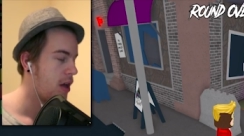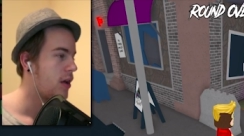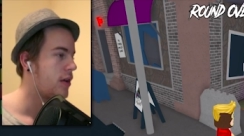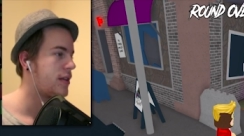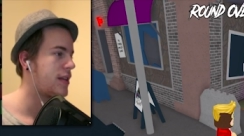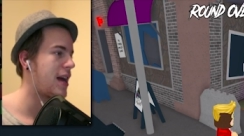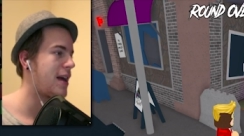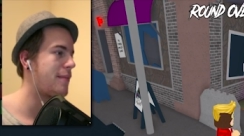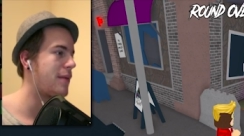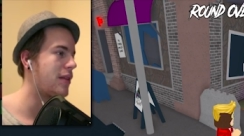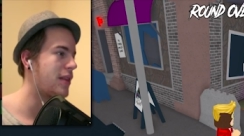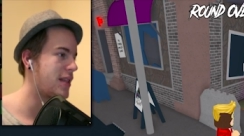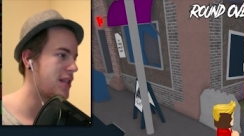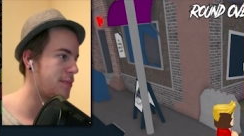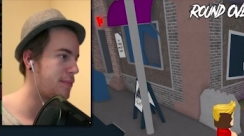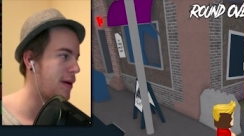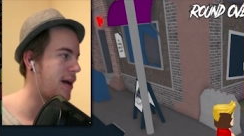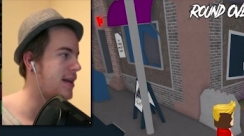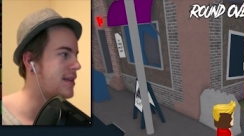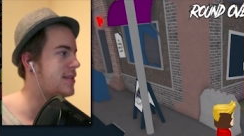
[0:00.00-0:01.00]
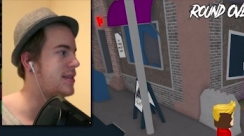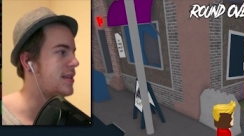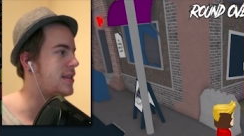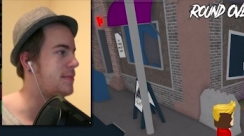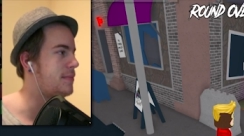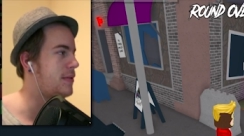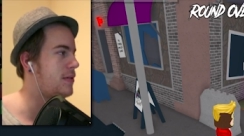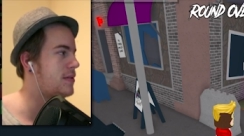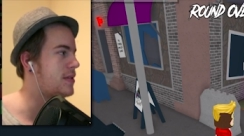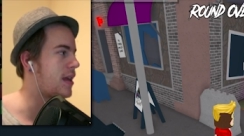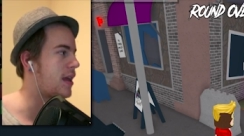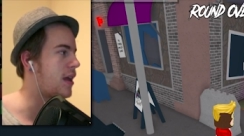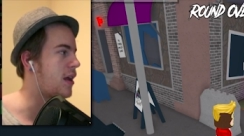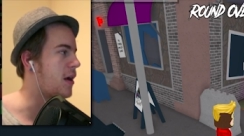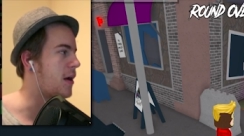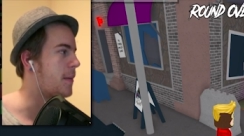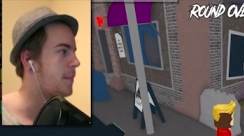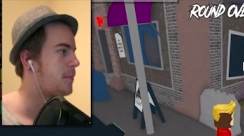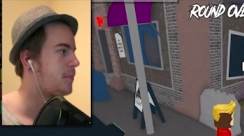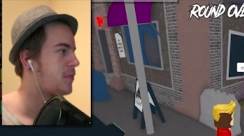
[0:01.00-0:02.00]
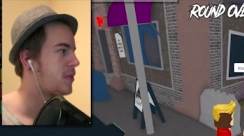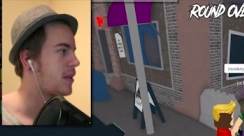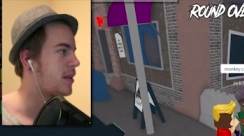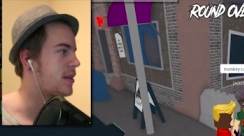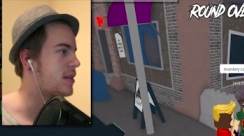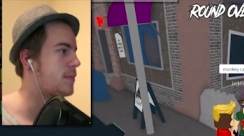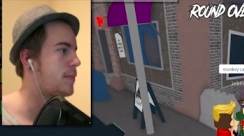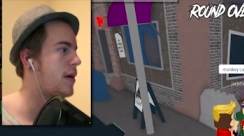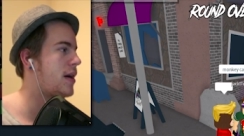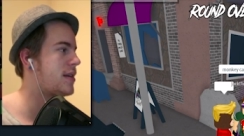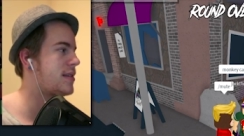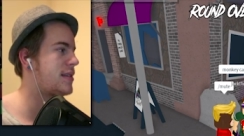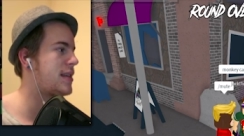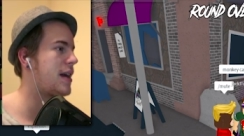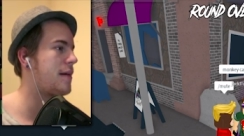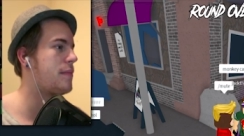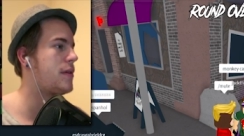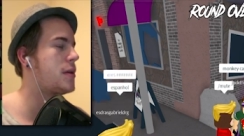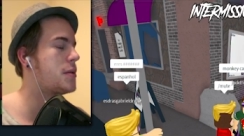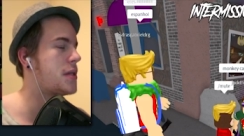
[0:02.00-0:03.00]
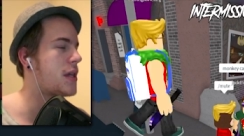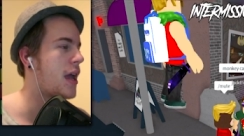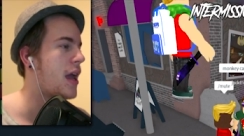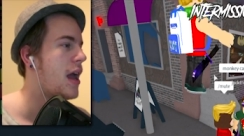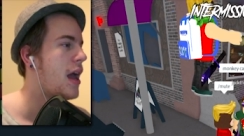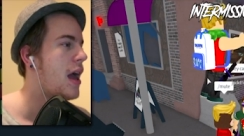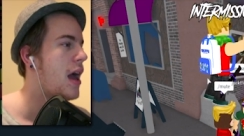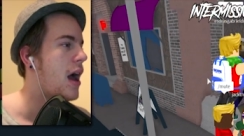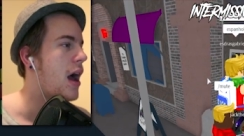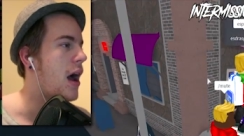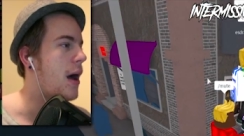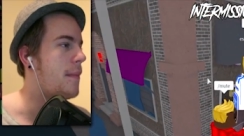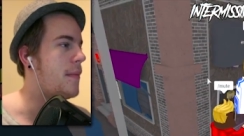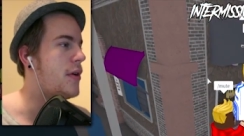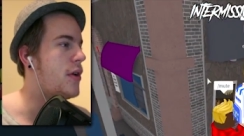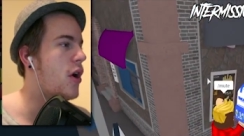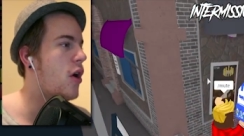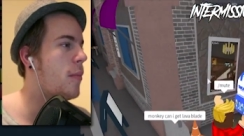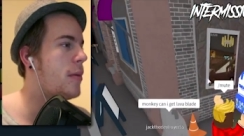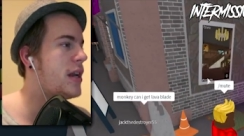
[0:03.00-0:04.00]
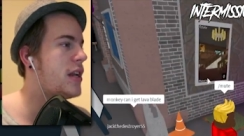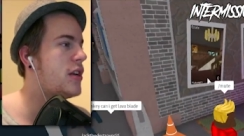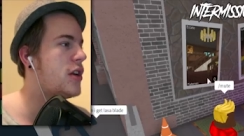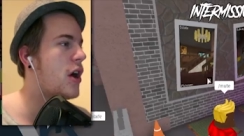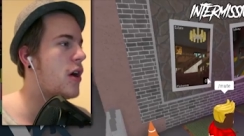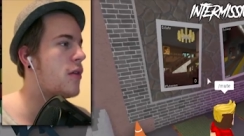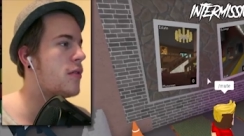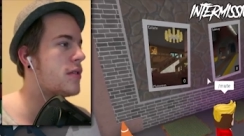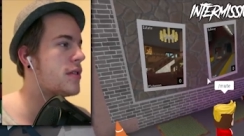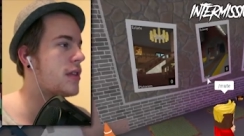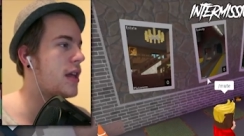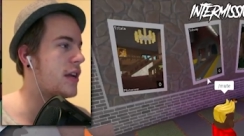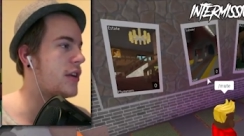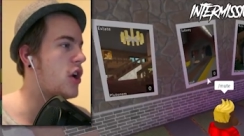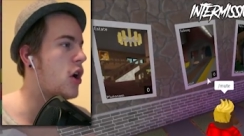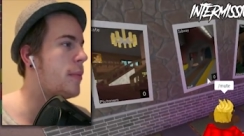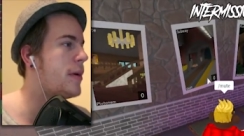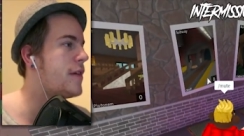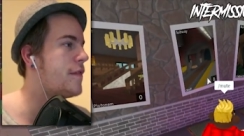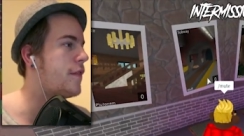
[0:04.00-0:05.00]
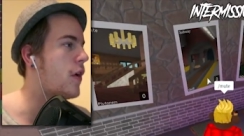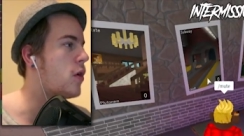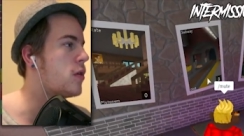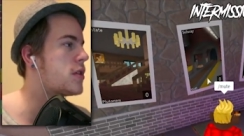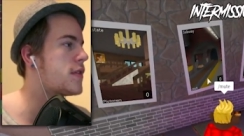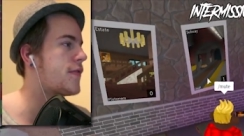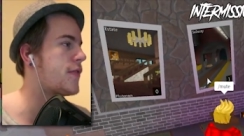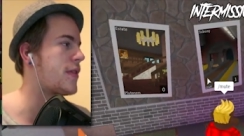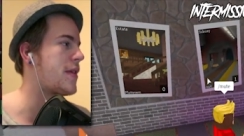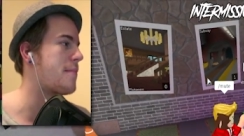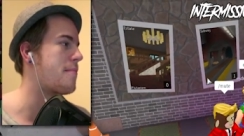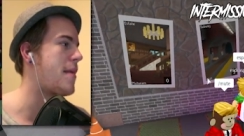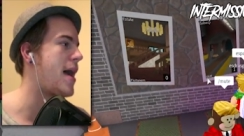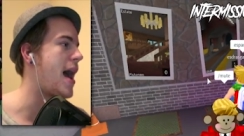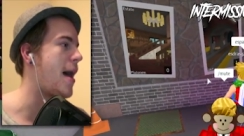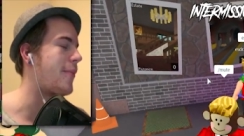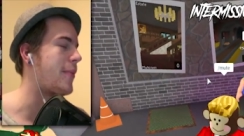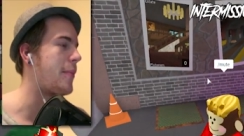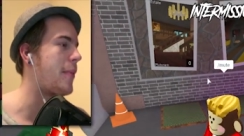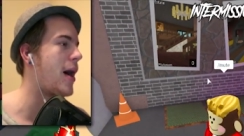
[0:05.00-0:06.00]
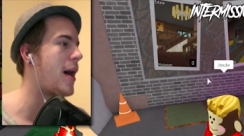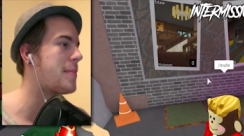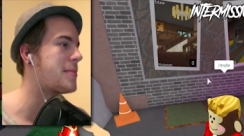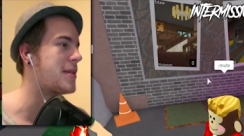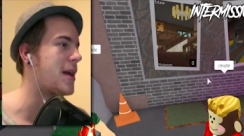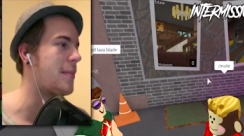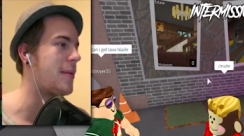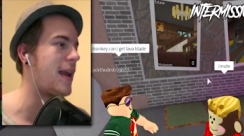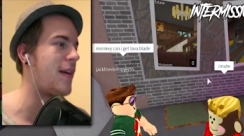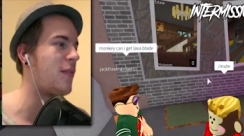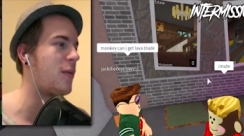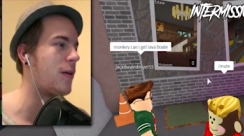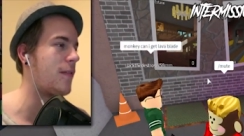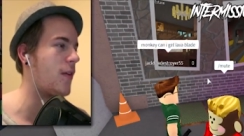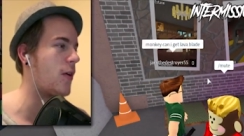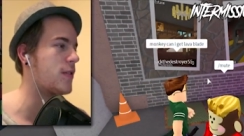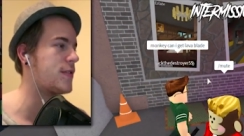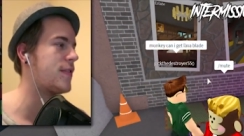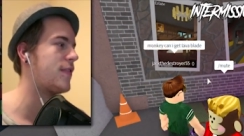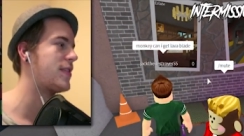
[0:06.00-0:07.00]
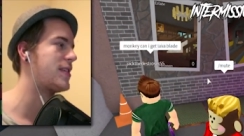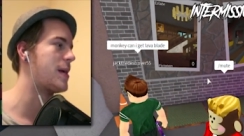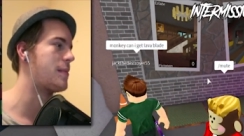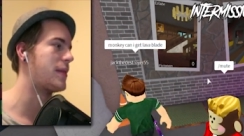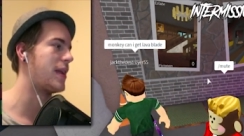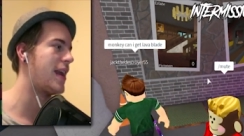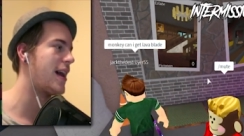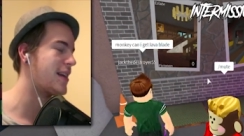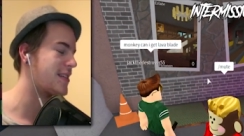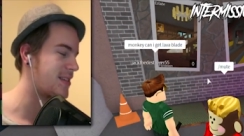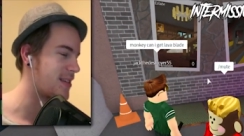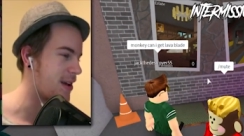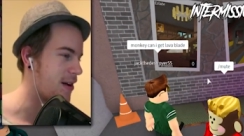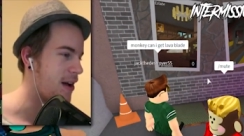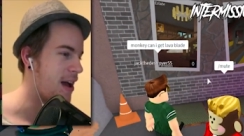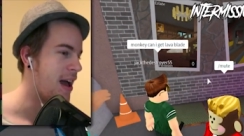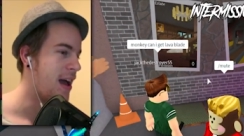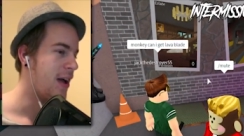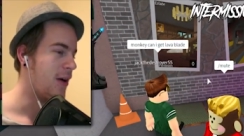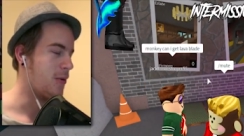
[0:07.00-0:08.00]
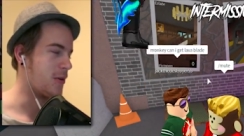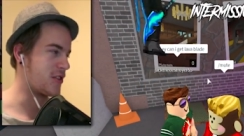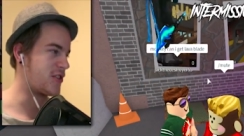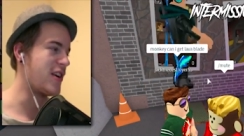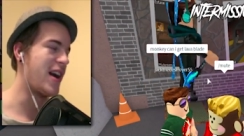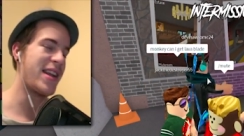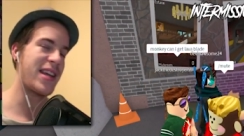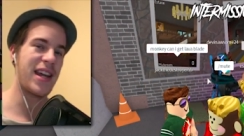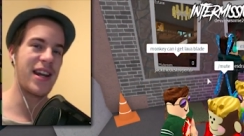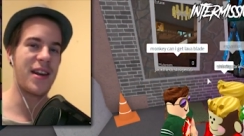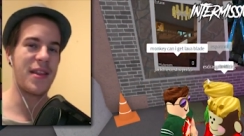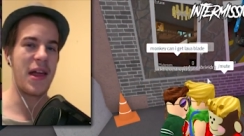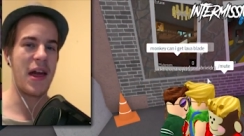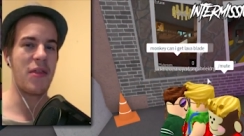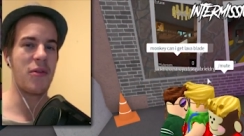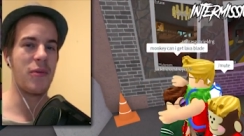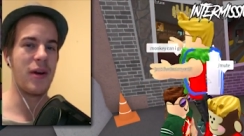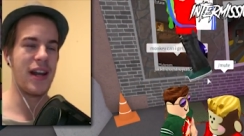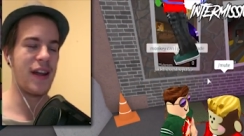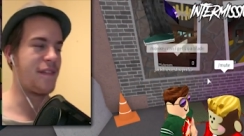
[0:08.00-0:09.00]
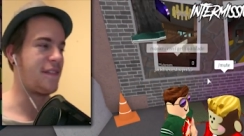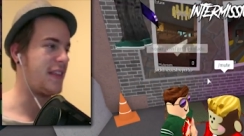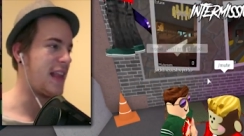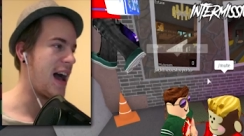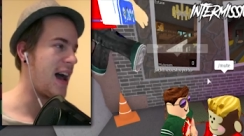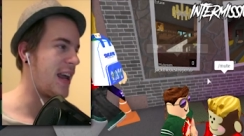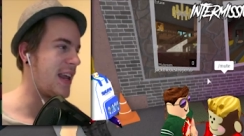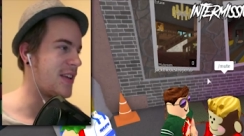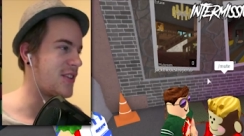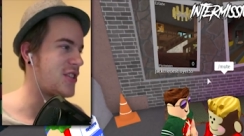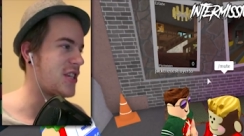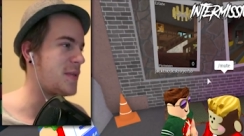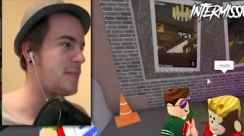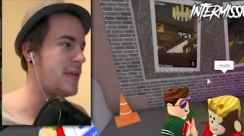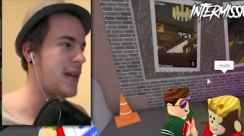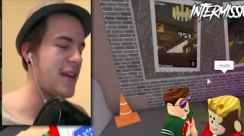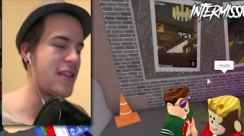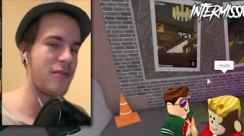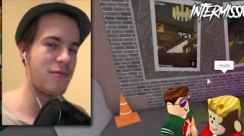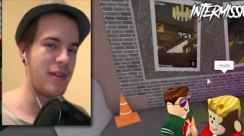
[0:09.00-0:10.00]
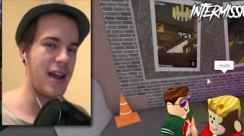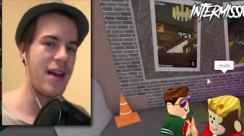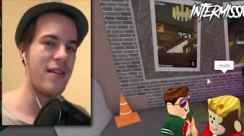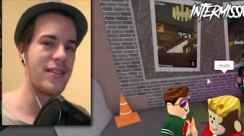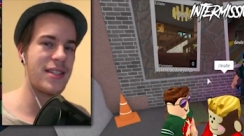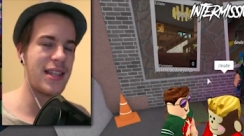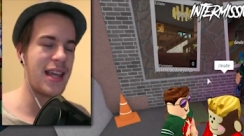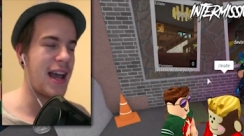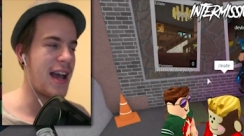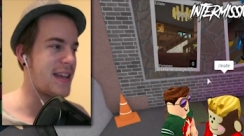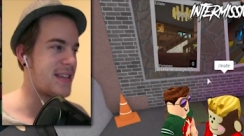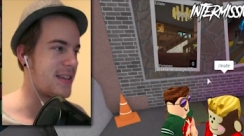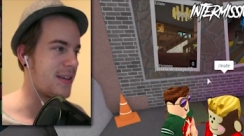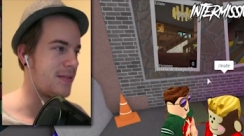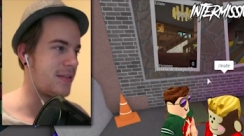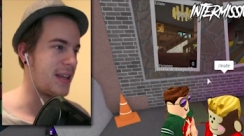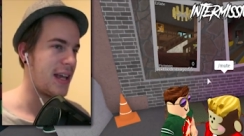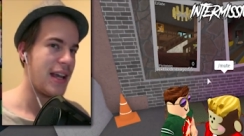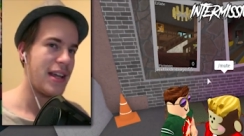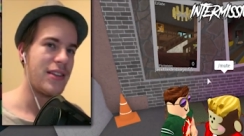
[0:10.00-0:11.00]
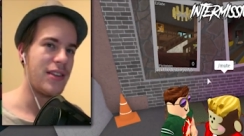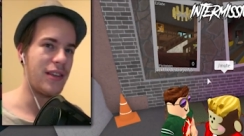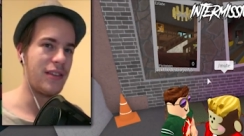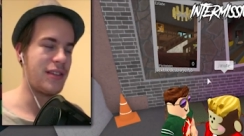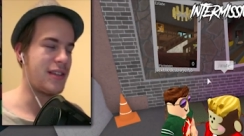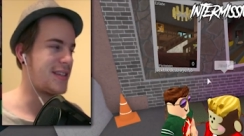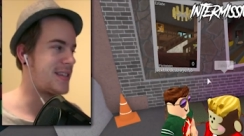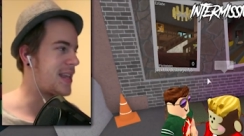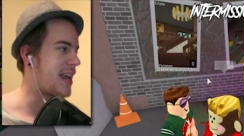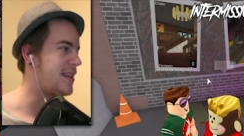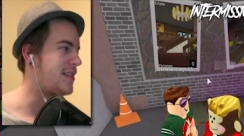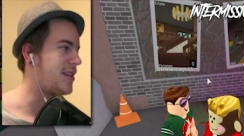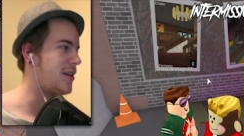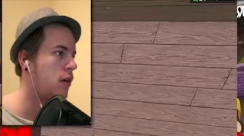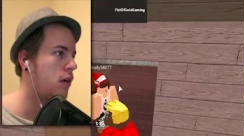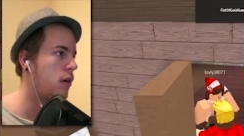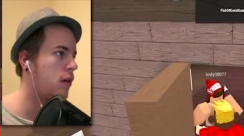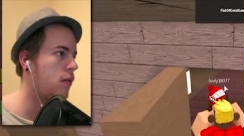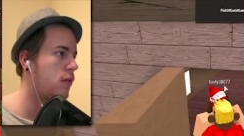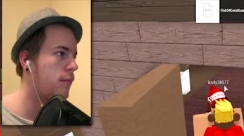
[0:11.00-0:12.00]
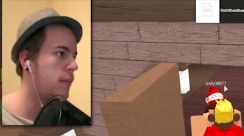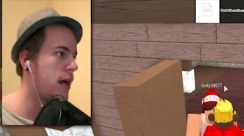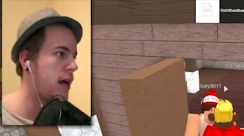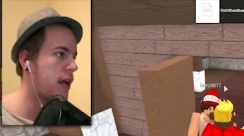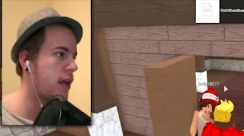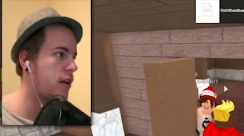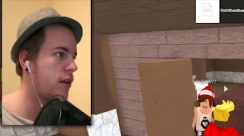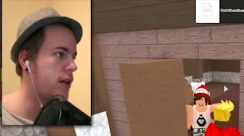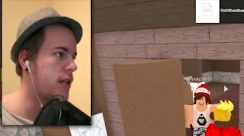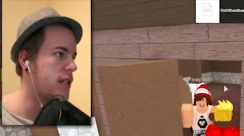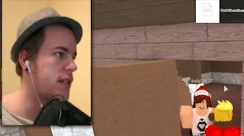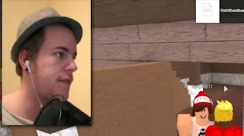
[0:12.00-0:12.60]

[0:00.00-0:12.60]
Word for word: Hi man, let's pause this music here. Let's pause that music. Um, nobody knows, like nobody votes for the map. It pops up and everyone votes for something else. So we'll try to get another one. If not, it'll just be other rounds, guys. So just stay tuned. Oh my goodness,